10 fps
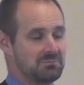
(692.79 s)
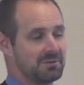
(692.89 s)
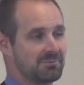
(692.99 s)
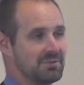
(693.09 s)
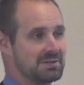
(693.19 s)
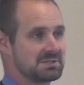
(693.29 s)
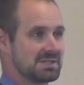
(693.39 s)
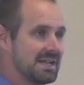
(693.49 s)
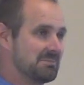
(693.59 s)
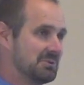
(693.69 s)
What were the
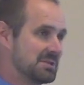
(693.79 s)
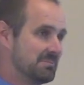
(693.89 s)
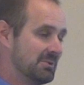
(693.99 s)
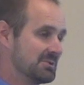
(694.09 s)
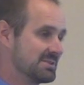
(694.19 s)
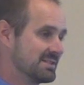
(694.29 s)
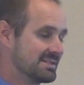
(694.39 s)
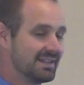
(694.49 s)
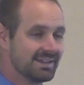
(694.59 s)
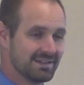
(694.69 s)
disciples supposed to
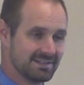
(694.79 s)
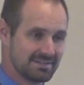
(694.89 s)
say?